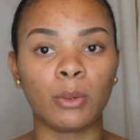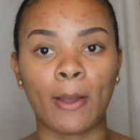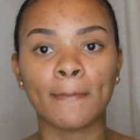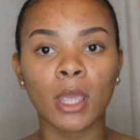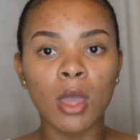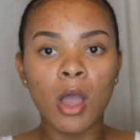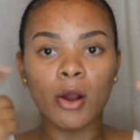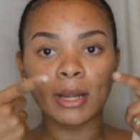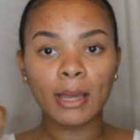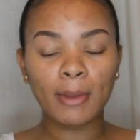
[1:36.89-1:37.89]
Anyway, I
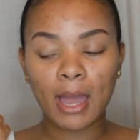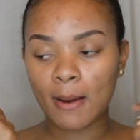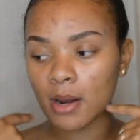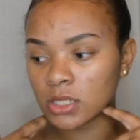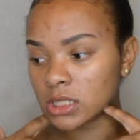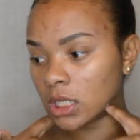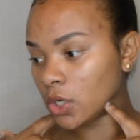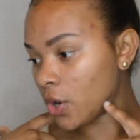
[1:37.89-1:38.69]
already got my eyebrows done.